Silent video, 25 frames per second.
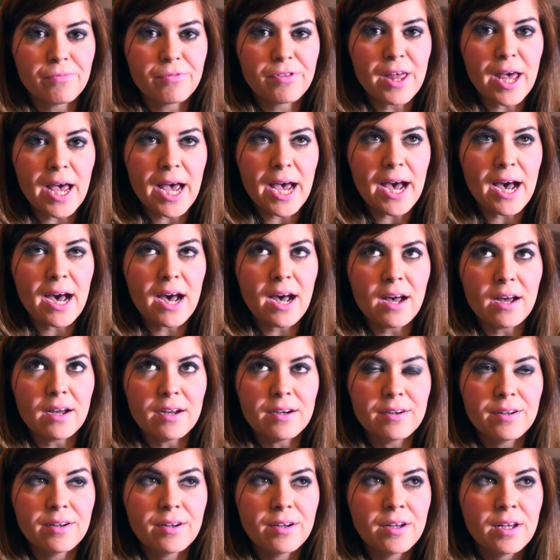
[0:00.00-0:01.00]

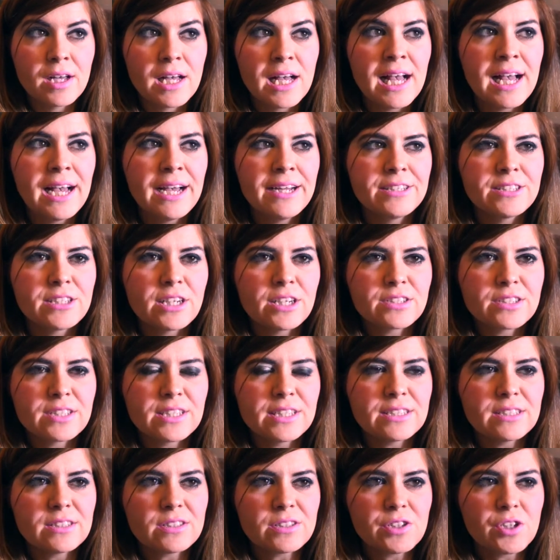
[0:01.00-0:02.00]
that
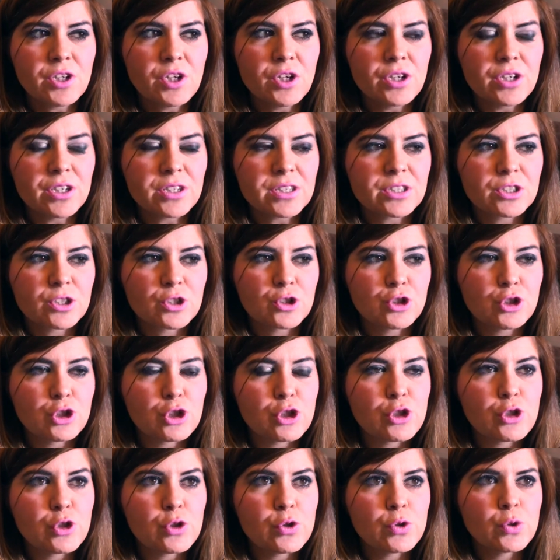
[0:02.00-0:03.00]
doesn't look
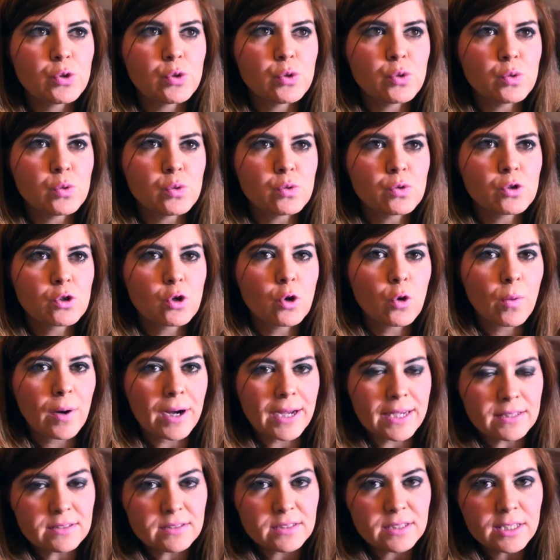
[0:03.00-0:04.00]
too
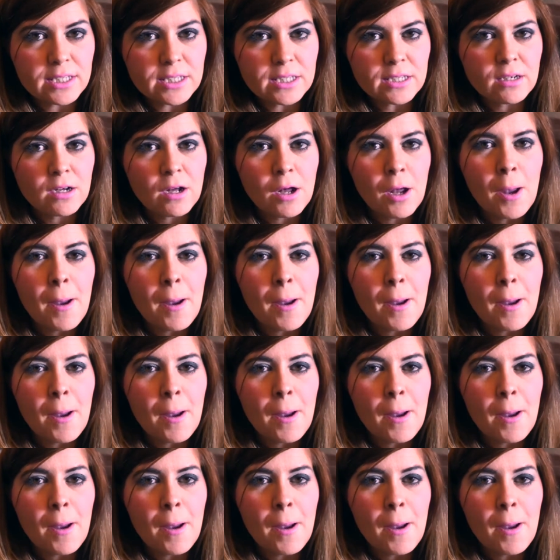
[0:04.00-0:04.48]
crazy,